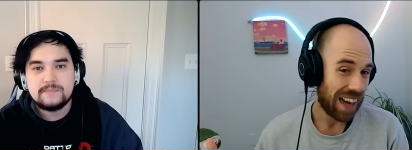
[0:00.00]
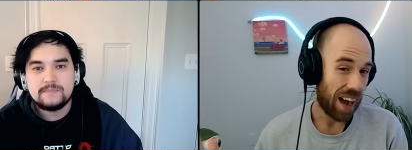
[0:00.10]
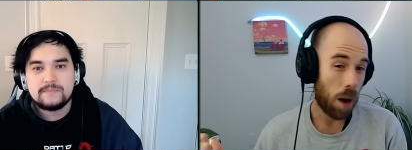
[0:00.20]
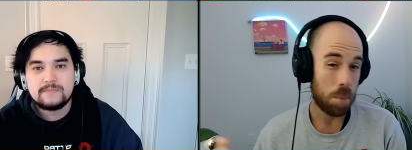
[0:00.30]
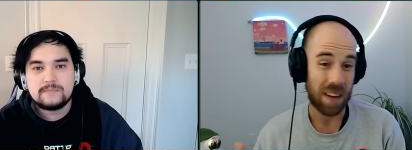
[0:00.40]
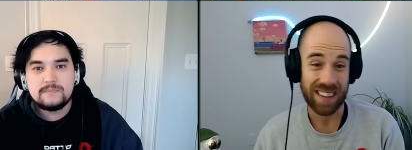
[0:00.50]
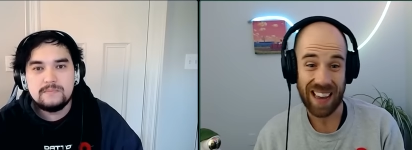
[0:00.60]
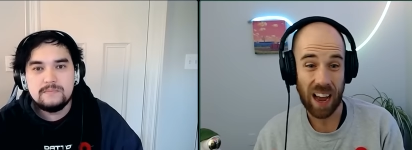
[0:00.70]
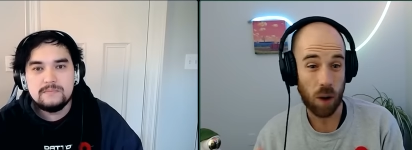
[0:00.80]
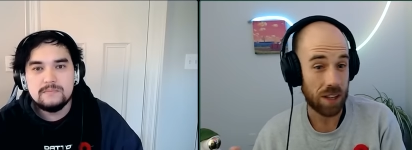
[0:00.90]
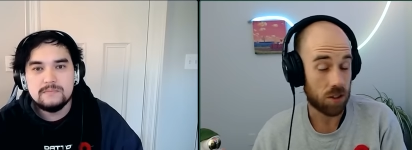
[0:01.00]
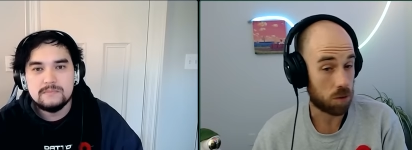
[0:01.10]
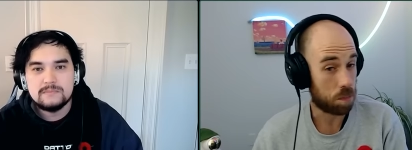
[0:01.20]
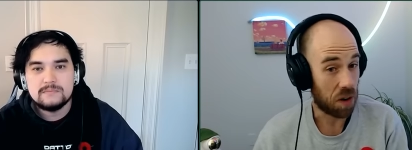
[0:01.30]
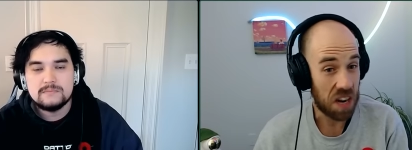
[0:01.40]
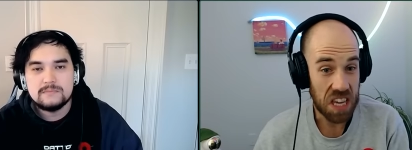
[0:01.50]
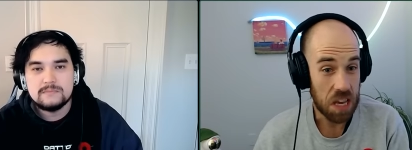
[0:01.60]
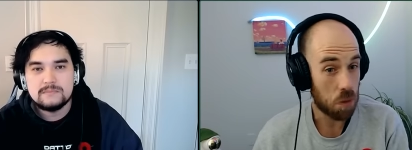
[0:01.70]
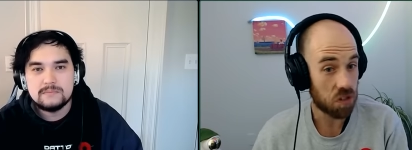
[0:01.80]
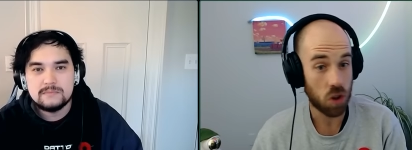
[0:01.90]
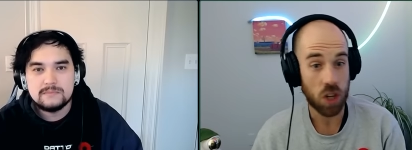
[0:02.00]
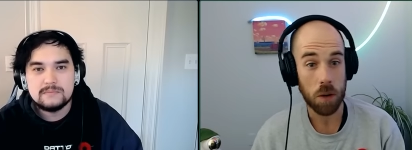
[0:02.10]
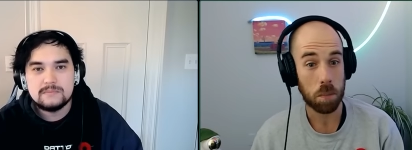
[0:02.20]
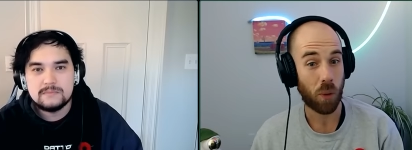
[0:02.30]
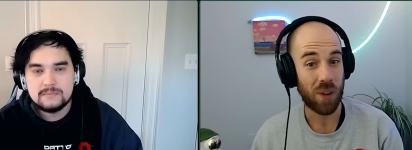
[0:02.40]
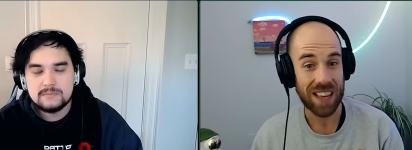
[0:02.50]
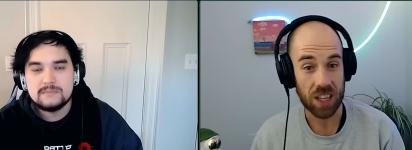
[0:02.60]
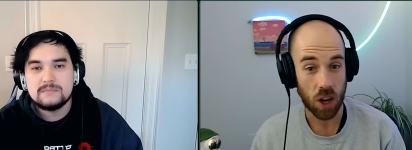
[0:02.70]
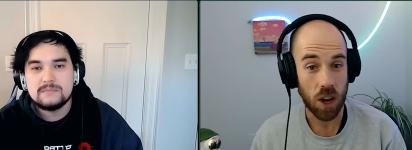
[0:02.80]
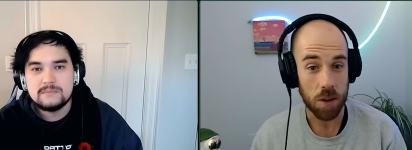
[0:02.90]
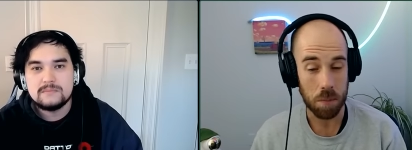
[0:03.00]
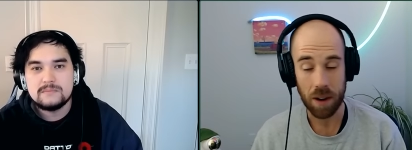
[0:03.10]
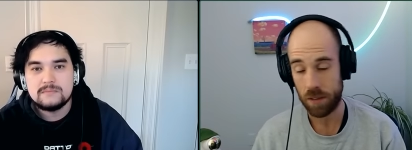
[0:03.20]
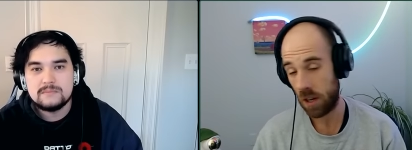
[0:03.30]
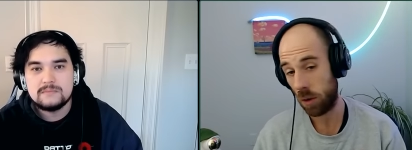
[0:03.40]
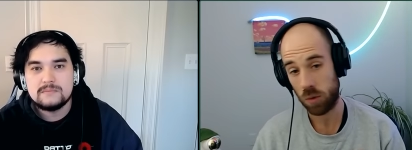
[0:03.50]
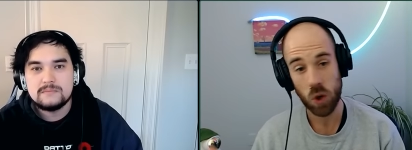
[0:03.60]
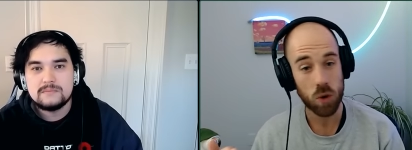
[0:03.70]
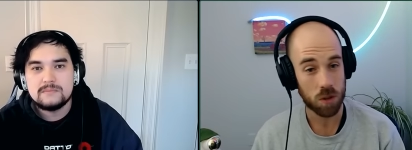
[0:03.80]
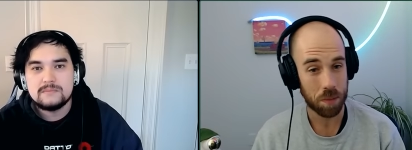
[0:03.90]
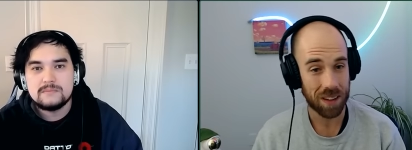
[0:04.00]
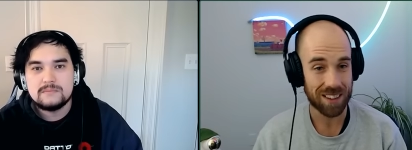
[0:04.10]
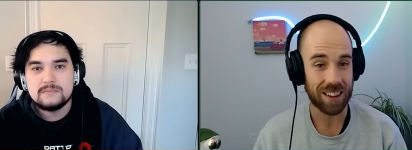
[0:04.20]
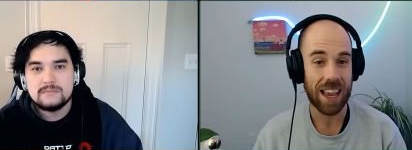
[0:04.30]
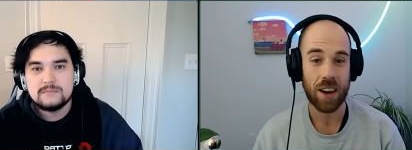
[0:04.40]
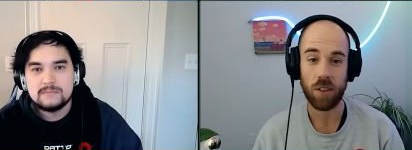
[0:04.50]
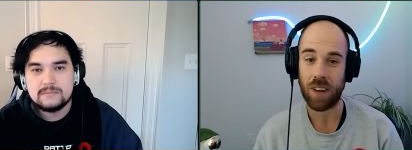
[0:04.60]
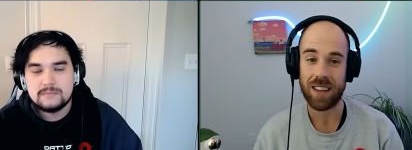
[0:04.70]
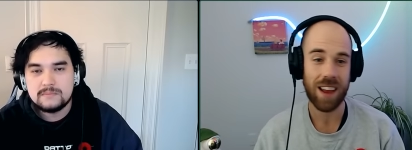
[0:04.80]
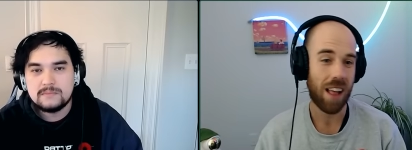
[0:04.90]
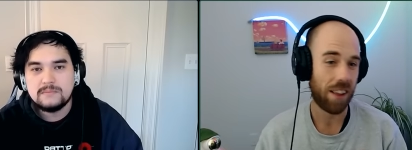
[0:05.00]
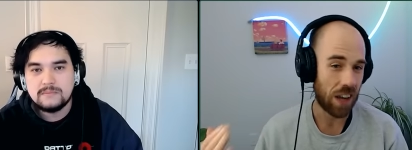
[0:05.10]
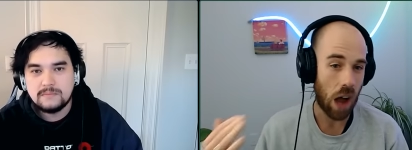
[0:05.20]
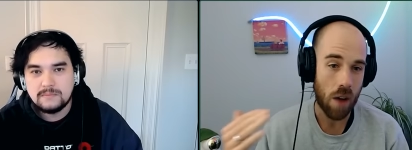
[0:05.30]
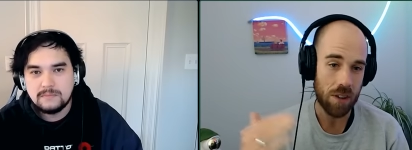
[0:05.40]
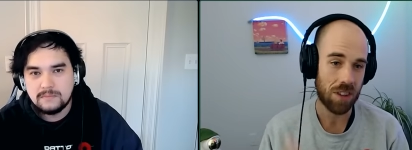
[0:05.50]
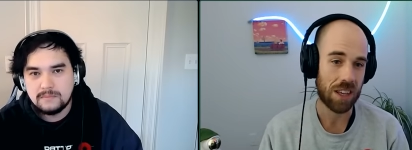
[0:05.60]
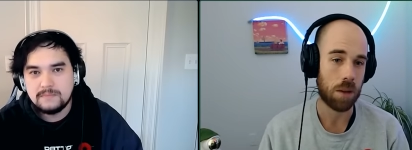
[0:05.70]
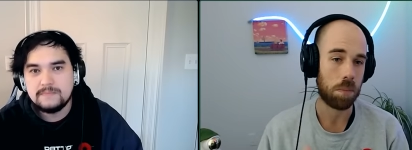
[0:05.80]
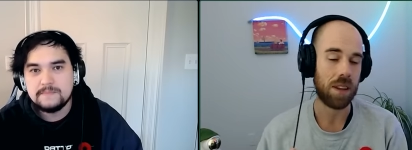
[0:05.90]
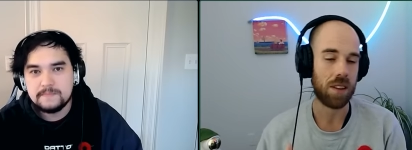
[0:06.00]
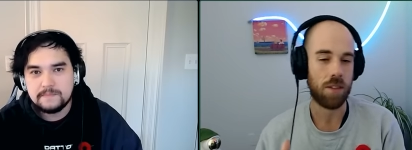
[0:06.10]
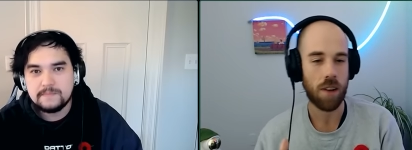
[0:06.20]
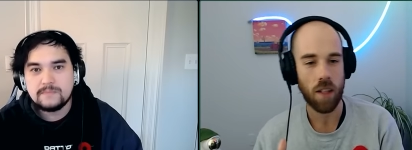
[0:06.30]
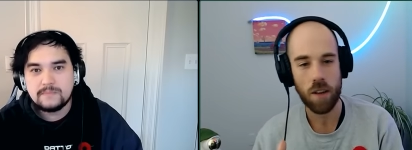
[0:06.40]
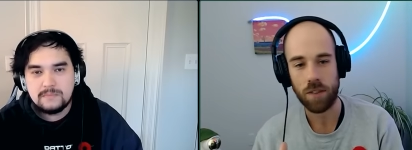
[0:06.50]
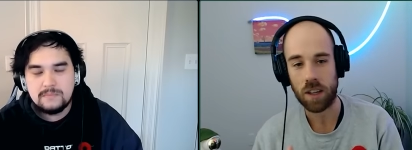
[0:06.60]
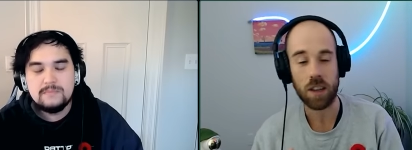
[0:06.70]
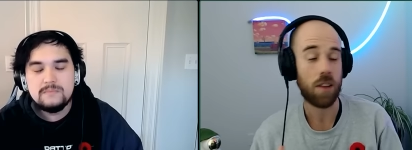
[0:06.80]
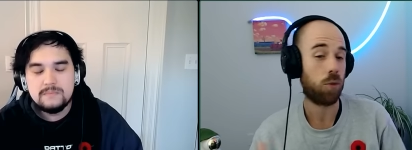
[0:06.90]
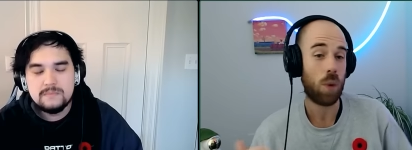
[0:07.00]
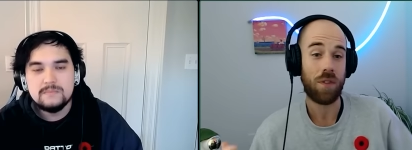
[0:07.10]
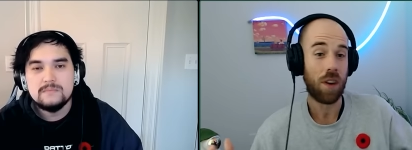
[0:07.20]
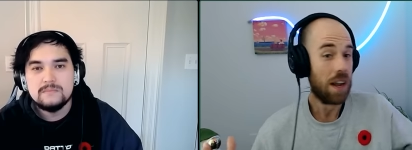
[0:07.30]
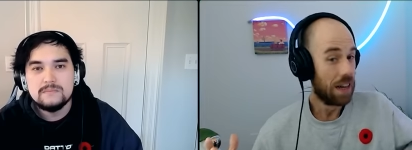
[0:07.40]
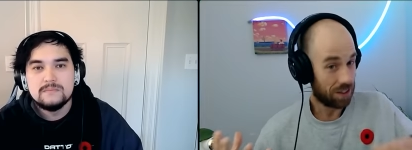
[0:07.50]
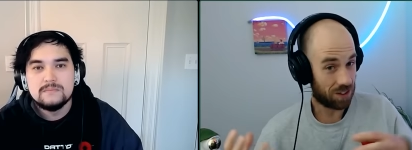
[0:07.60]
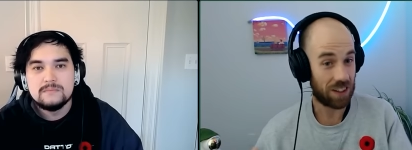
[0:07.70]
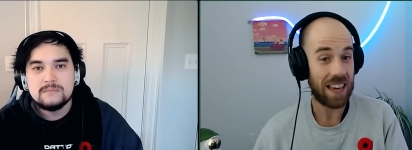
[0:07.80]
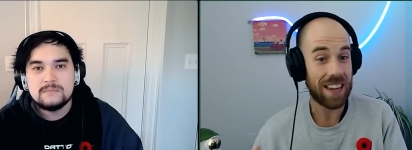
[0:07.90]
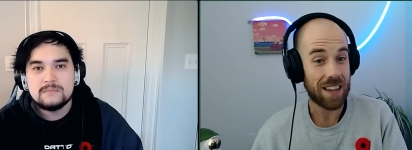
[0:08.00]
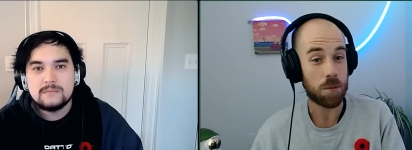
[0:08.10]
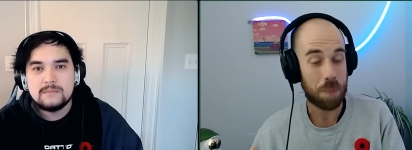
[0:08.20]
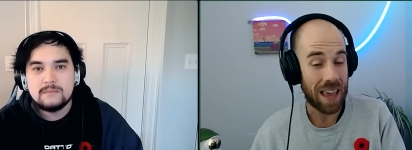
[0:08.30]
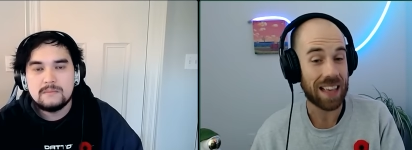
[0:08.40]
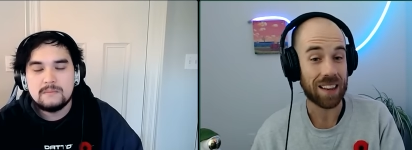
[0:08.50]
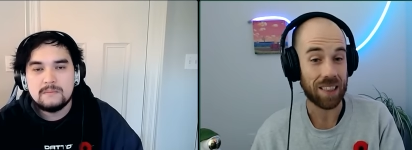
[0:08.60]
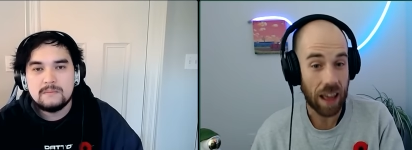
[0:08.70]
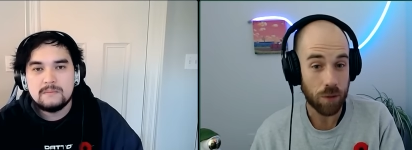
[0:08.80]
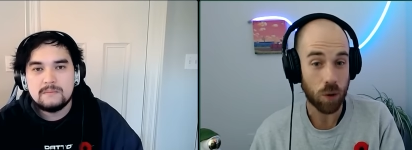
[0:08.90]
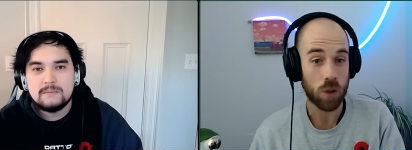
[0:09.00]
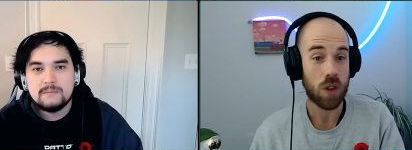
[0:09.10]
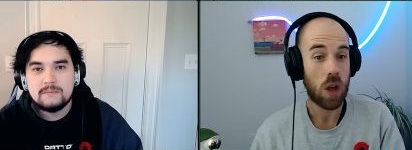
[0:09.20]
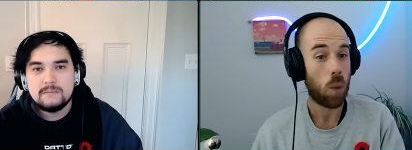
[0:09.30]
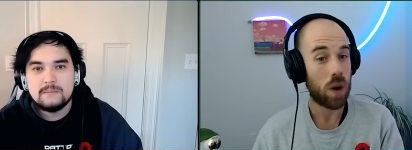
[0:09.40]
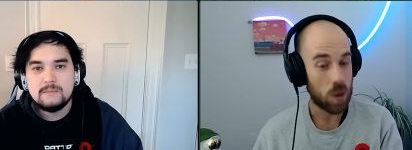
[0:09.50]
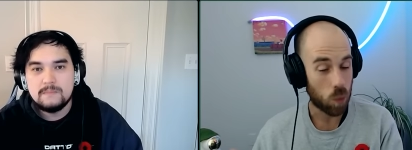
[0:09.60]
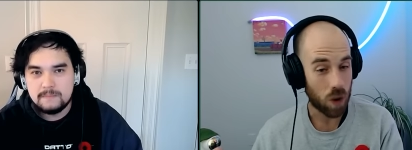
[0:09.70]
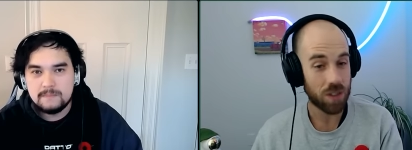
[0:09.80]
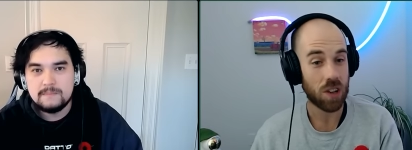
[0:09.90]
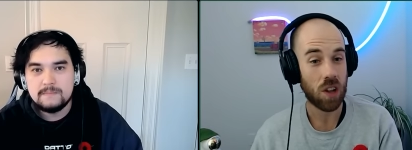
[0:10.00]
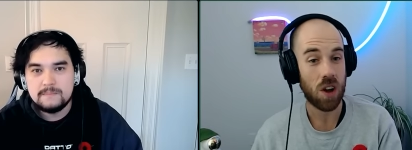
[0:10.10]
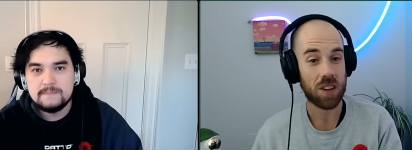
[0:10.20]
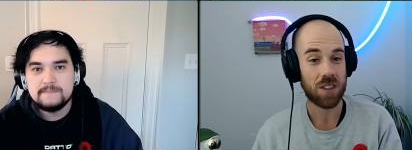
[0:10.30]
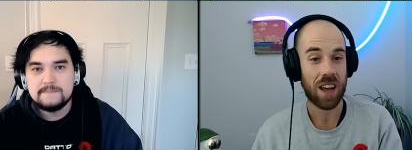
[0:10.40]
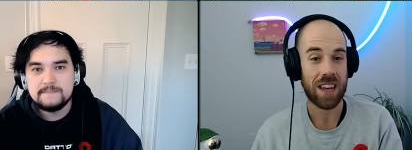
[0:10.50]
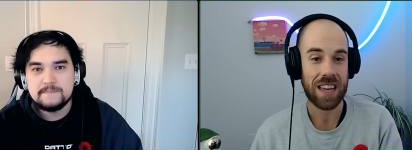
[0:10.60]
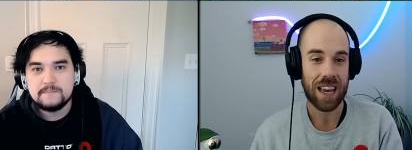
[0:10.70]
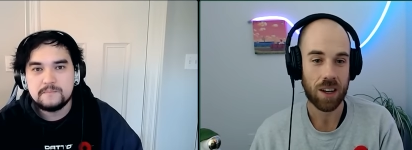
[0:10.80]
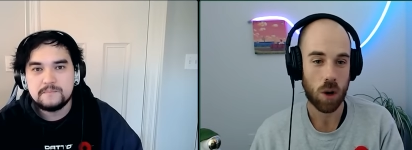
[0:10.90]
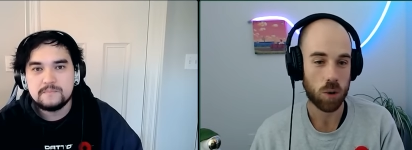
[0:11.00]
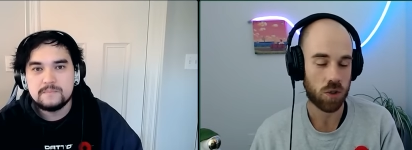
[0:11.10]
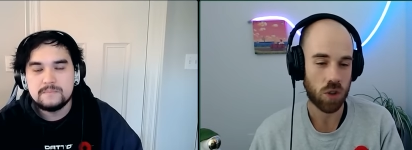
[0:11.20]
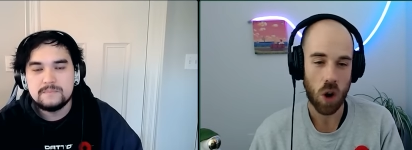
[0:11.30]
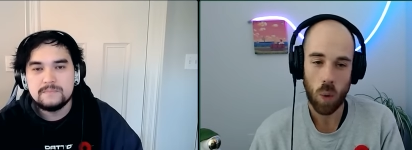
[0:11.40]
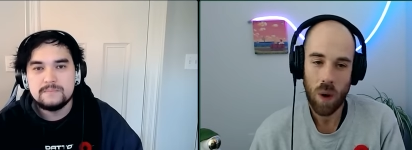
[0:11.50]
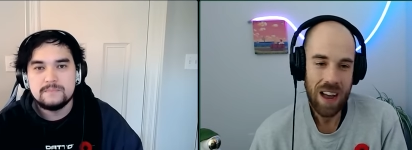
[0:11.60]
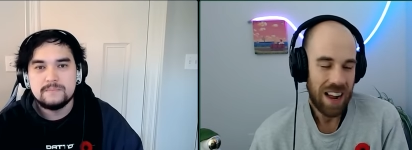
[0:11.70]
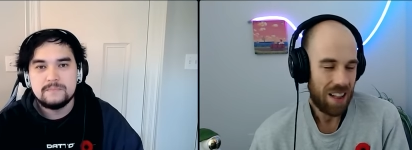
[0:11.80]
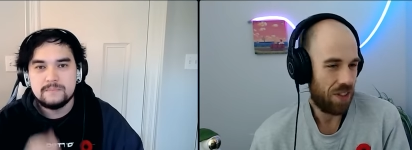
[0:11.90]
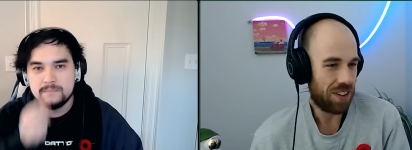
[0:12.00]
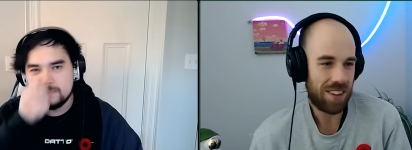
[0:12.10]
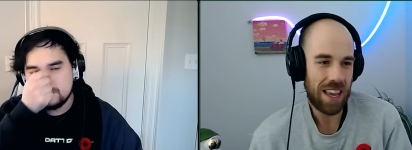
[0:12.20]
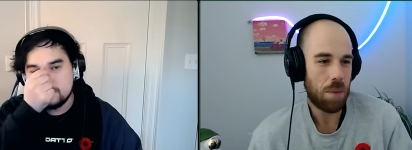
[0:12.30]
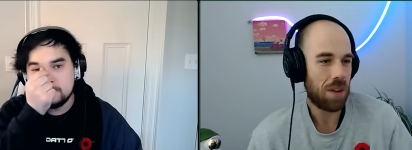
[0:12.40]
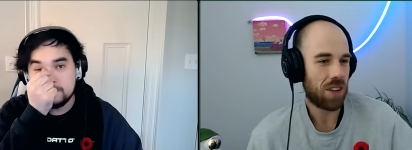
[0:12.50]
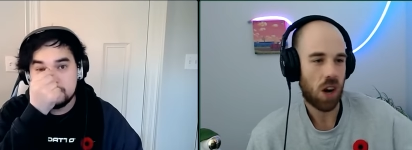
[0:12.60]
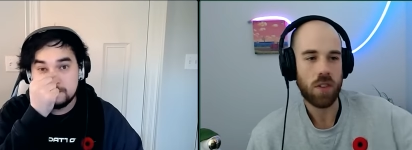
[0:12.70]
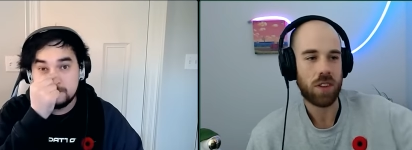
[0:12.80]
Speaker 1: up and down. In spring, he was looking pretty good, but, you know, two splits later, Vitality obviously completely fell off a cliff. We've seen his peak levels when he was alongside Jankos, so this team isn't all of a